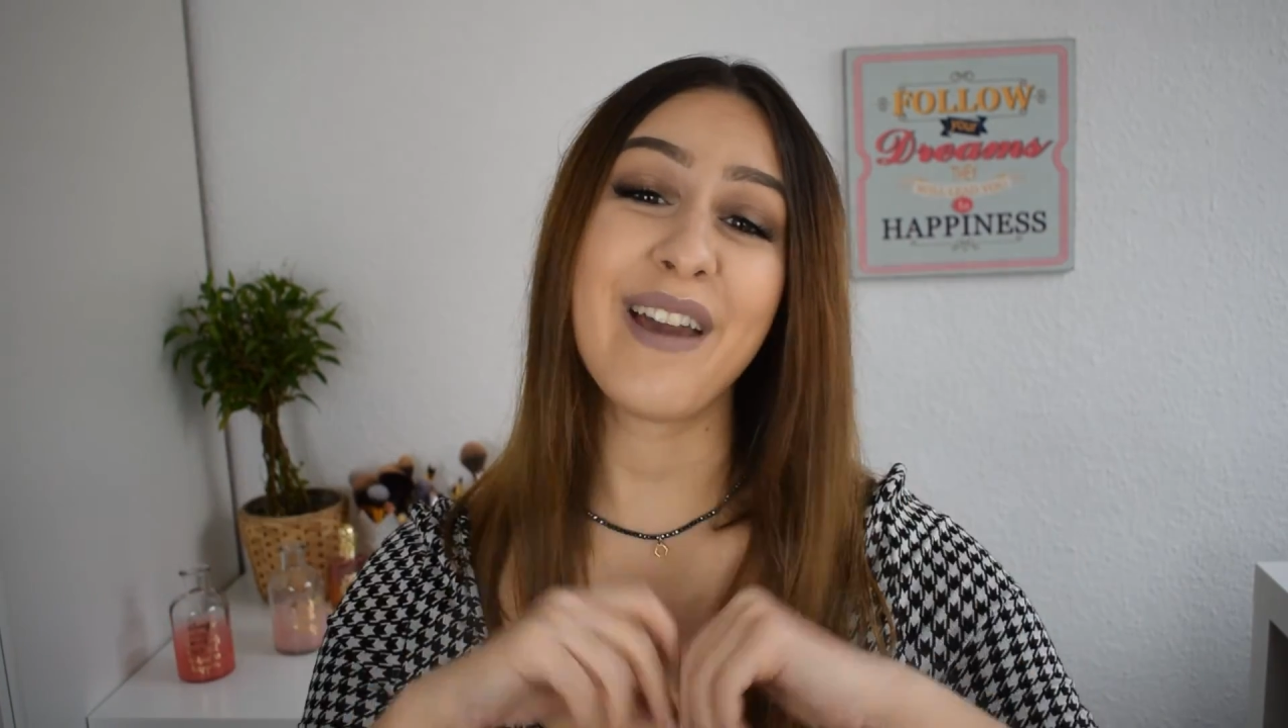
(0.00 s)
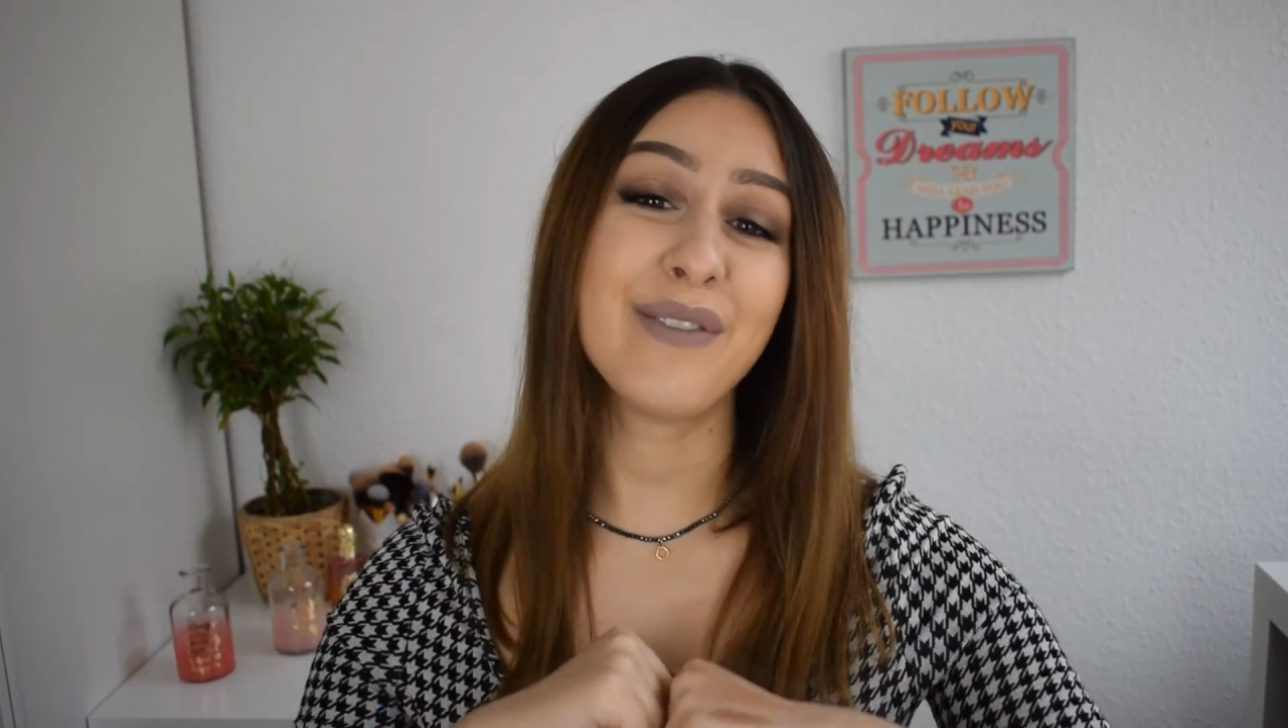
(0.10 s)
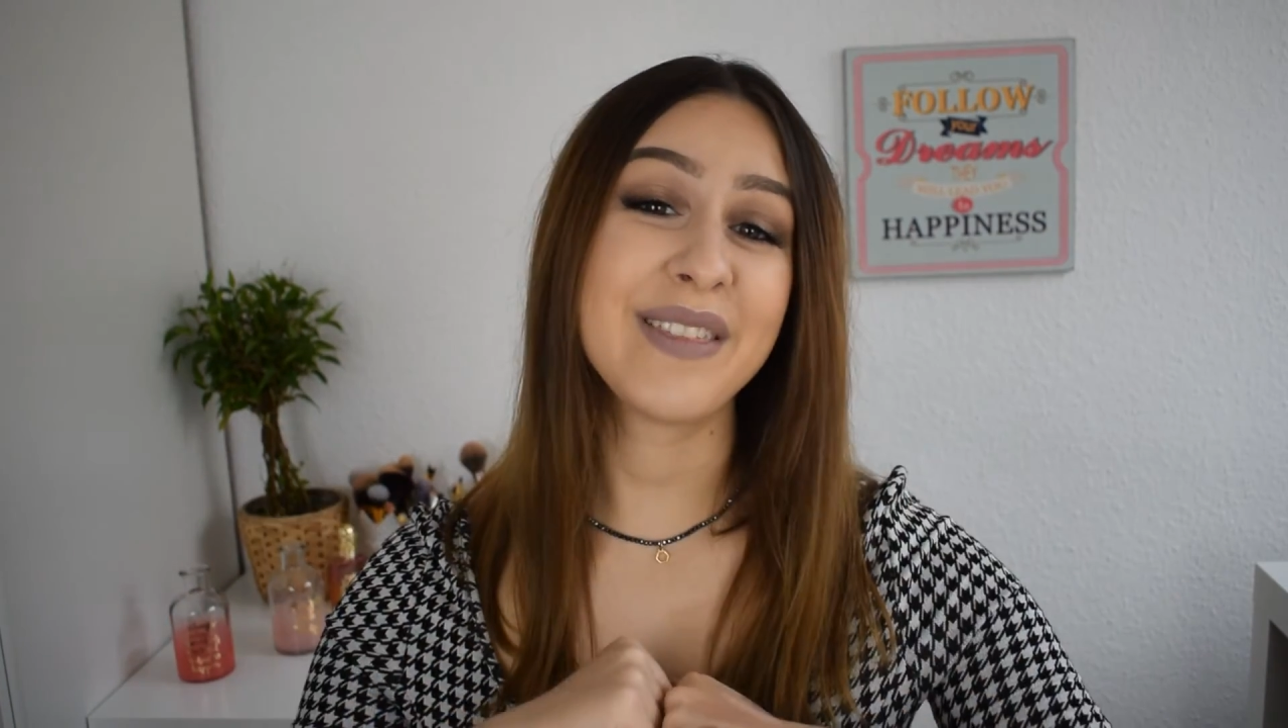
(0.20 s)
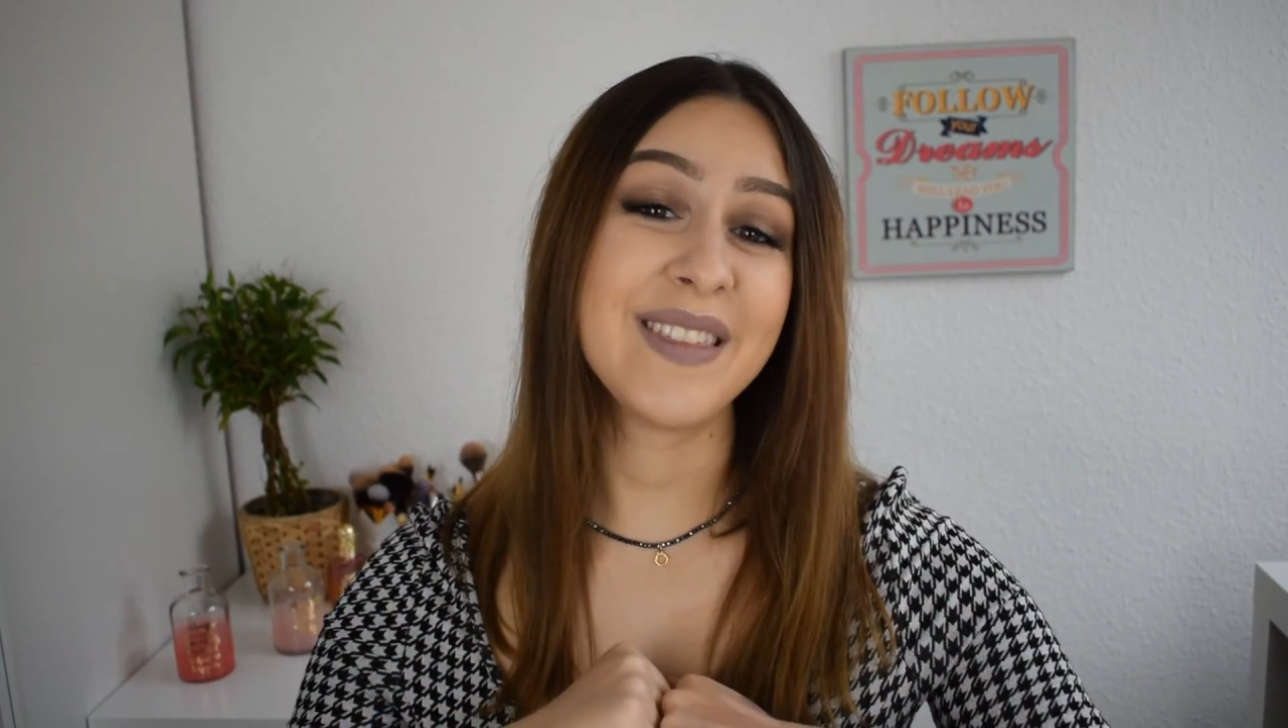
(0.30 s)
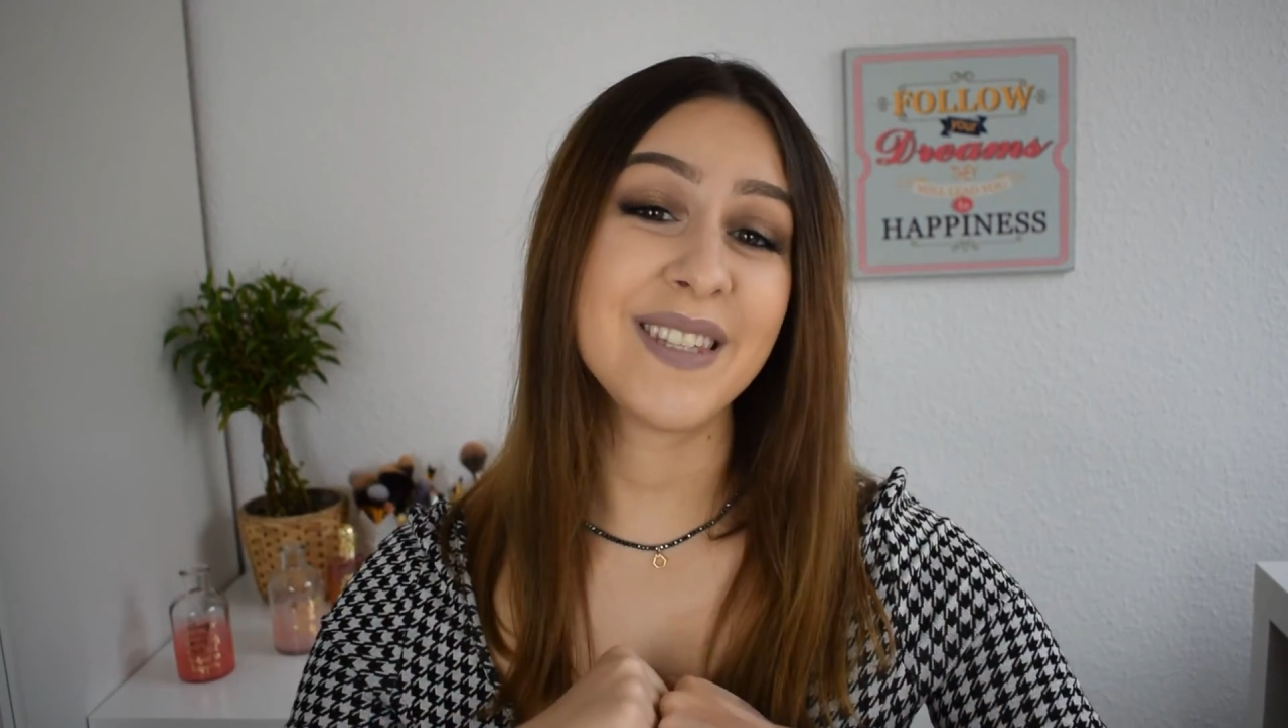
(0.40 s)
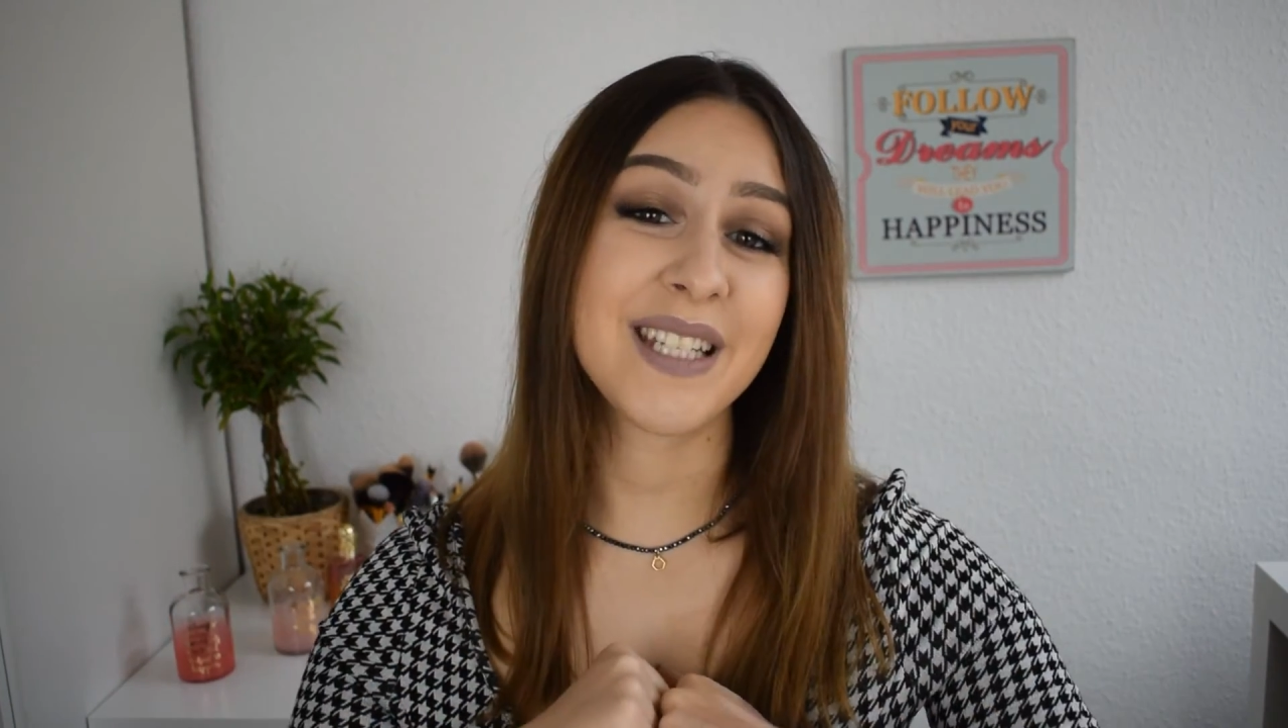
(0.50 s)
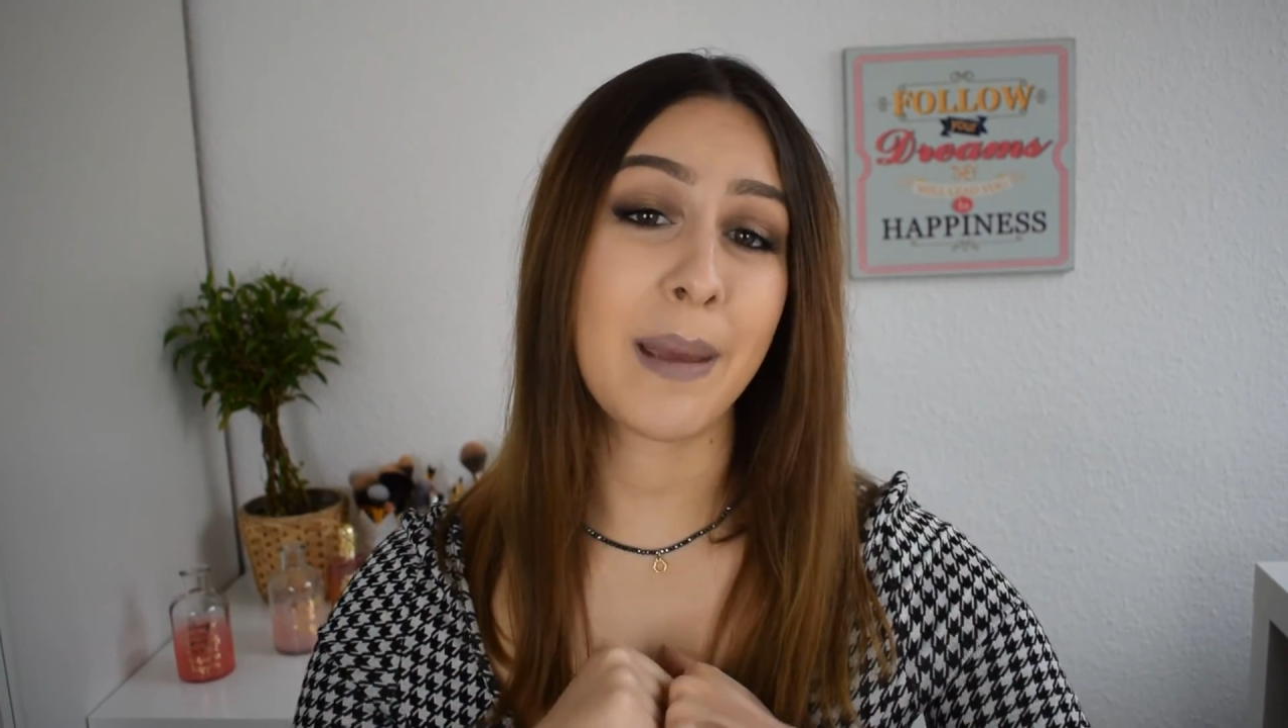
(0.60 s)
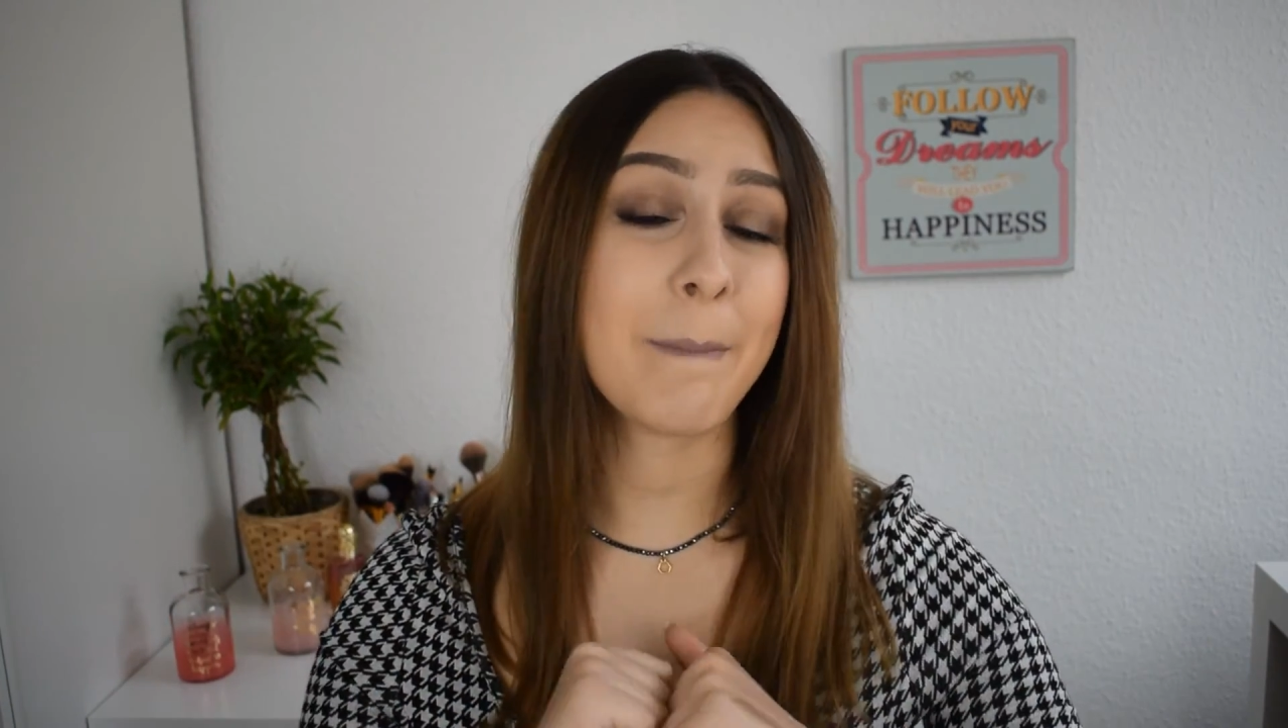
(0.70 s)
everything that I